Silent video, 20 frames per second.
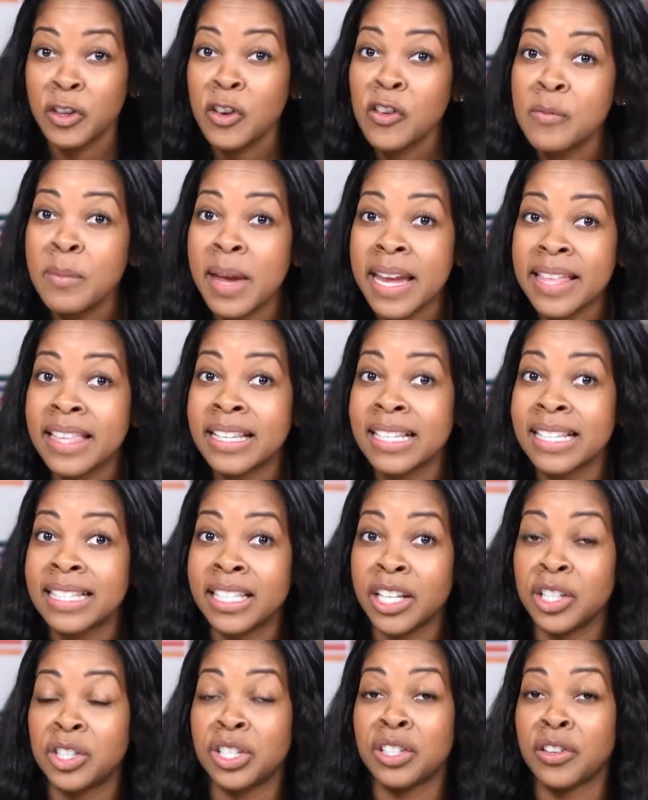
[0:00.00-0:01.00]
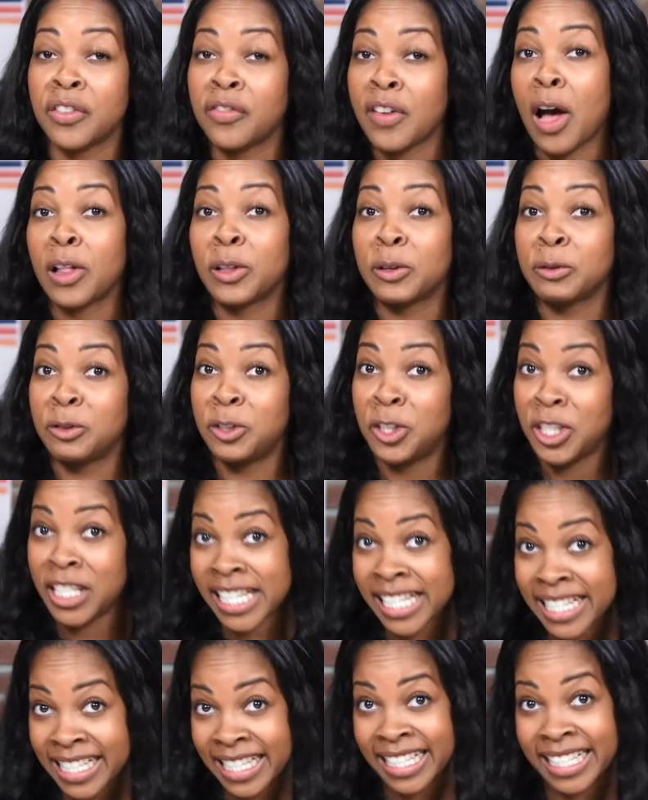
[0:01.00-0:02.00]
you've made the decision to follow
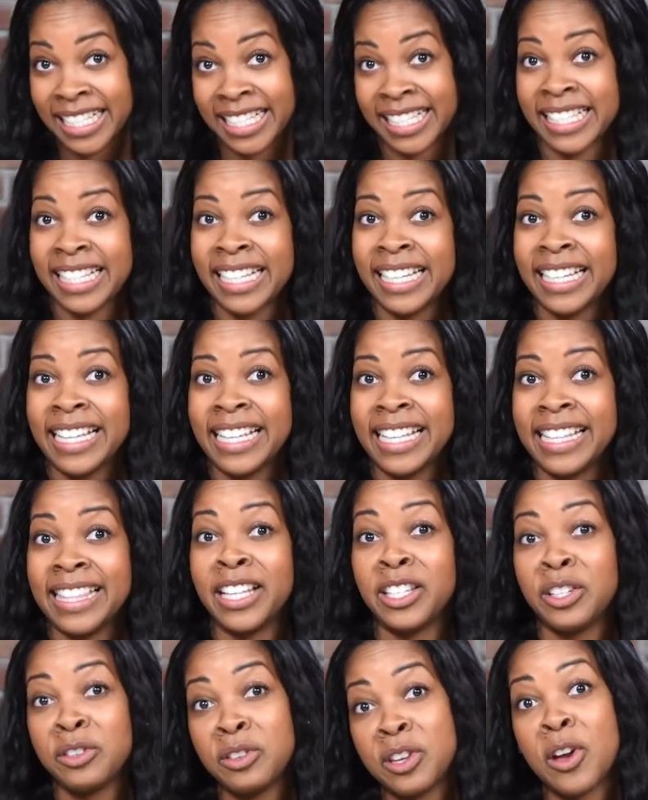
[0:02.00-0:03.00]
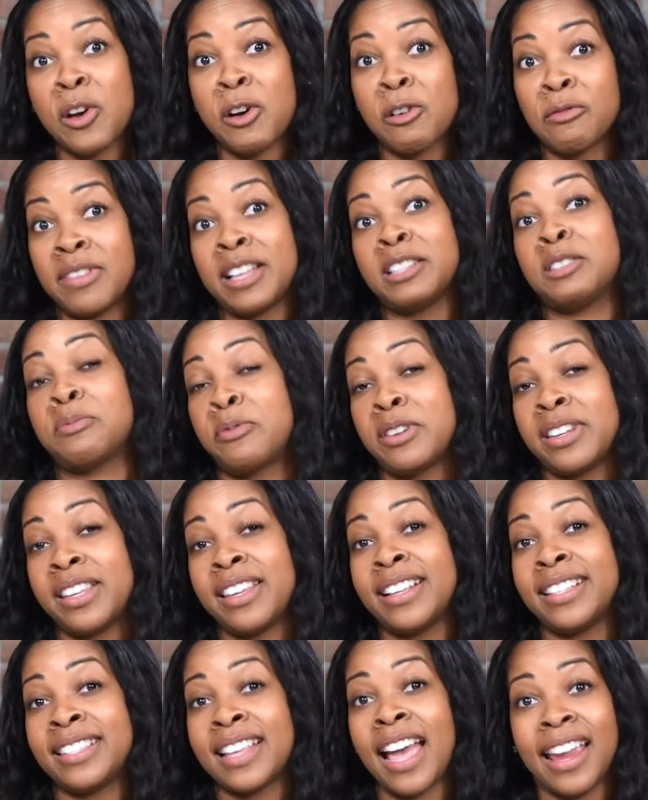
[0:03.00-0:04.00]
Jesus, then you know that's pretty
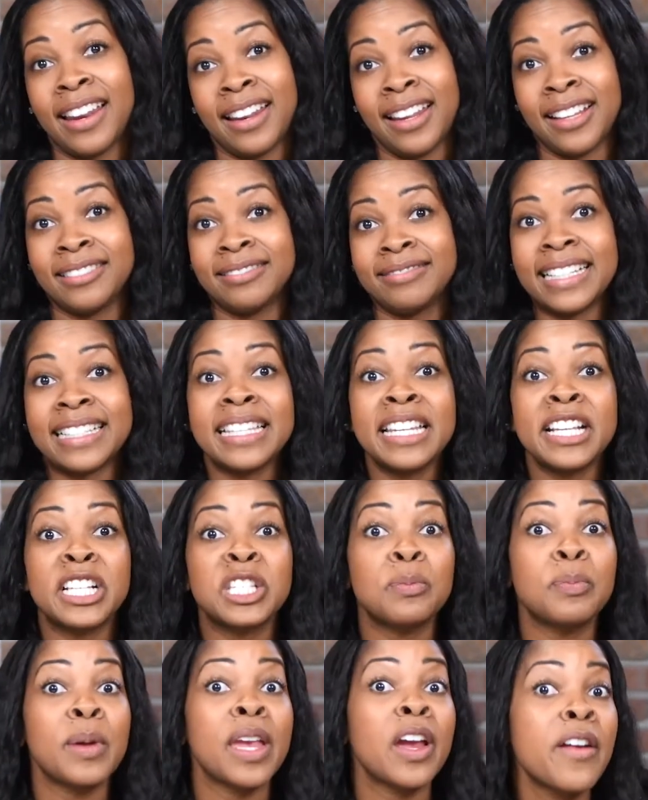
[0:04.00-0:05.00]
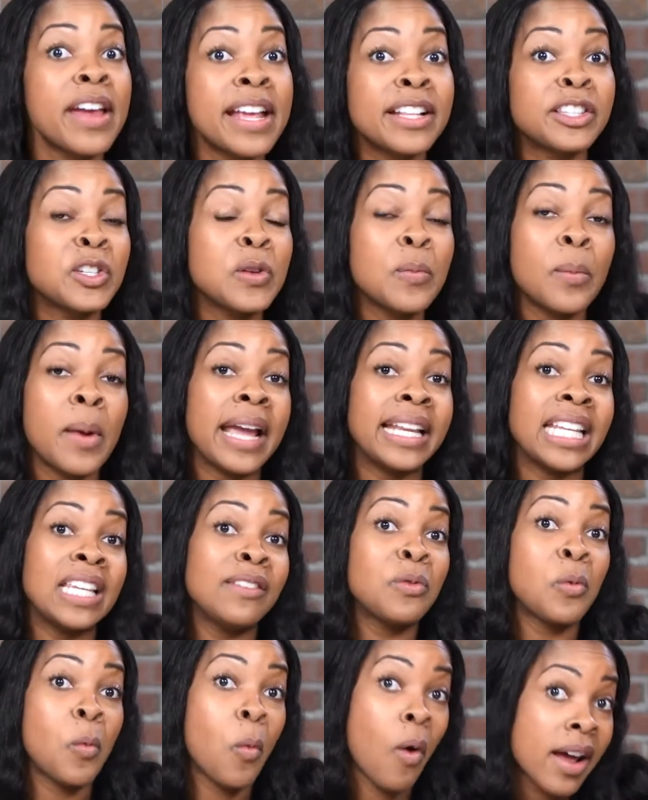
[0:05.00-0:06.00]
exciting. It's an experience you might
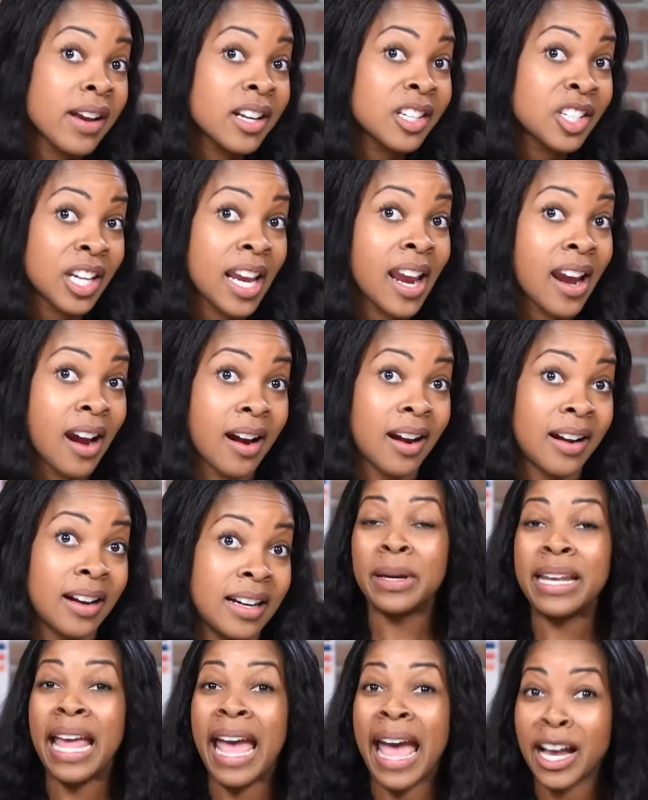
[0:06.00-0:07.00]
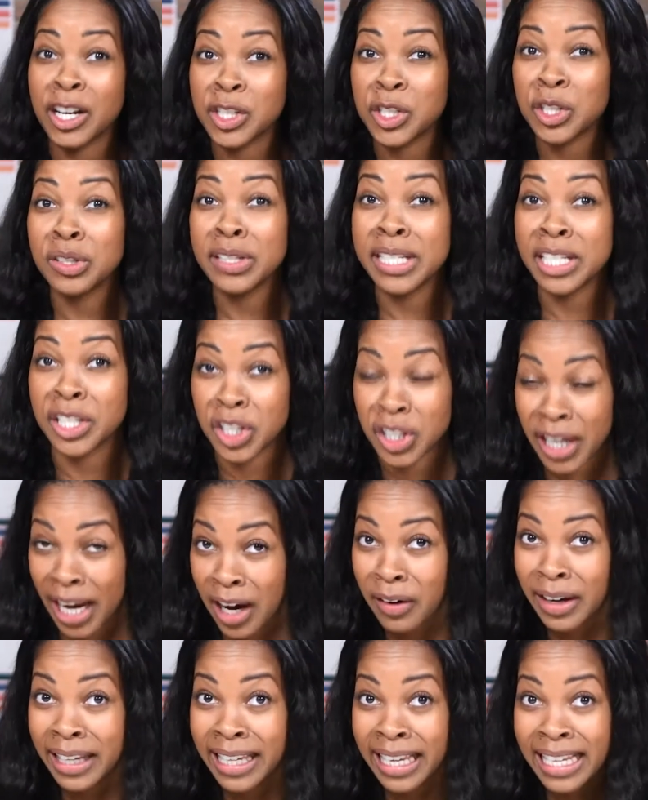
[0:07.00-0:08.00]
even want to share. But actually
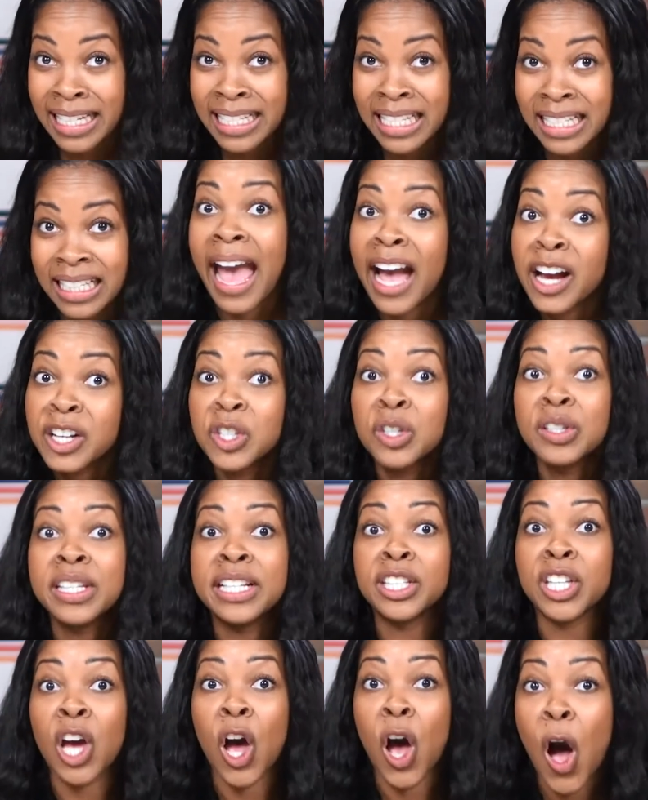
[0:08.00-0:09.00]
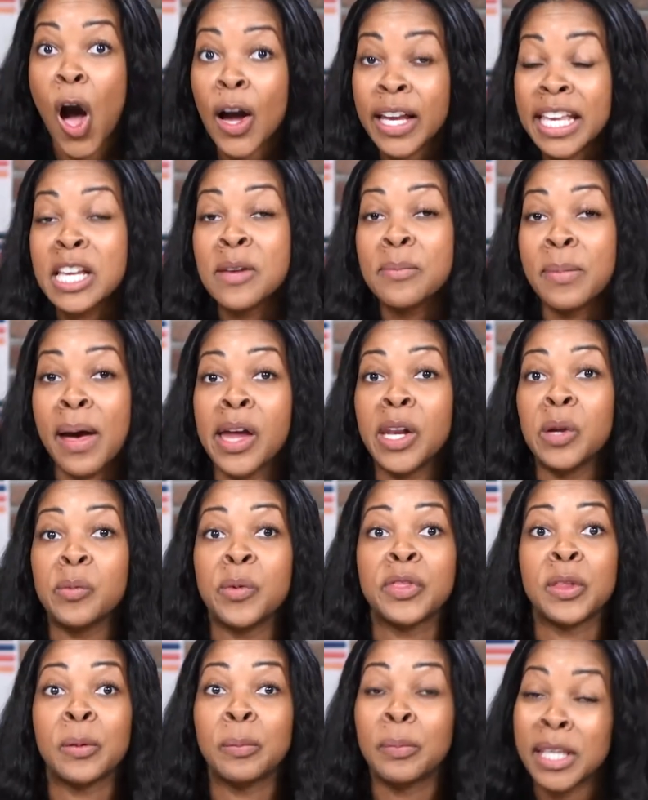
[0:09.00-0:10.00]
sharing it, actually talking about it
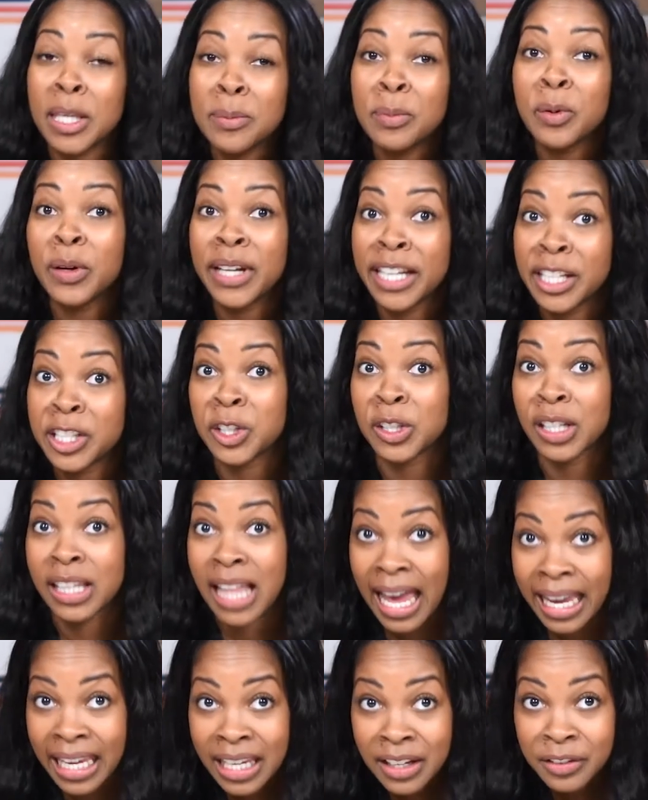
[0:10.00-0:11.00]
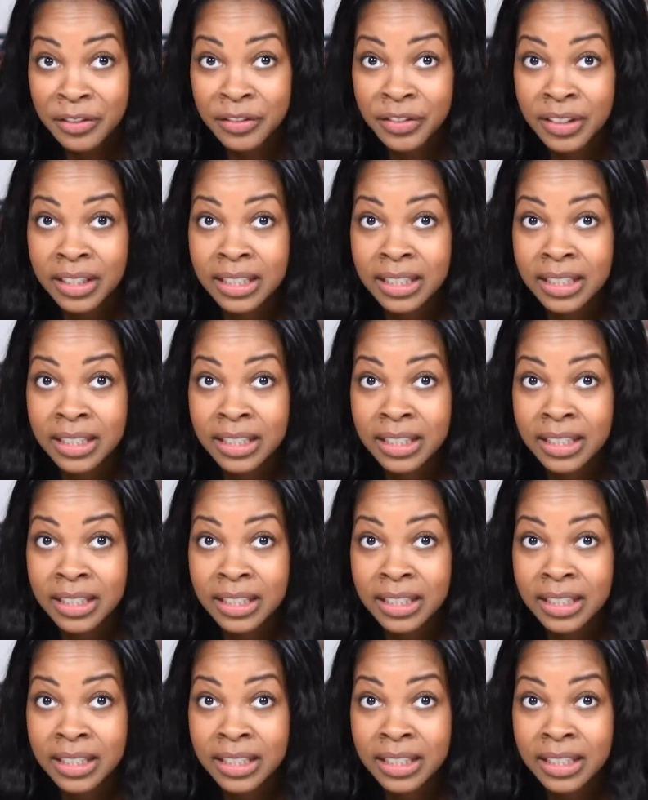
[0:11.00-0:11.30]
with the people in your life,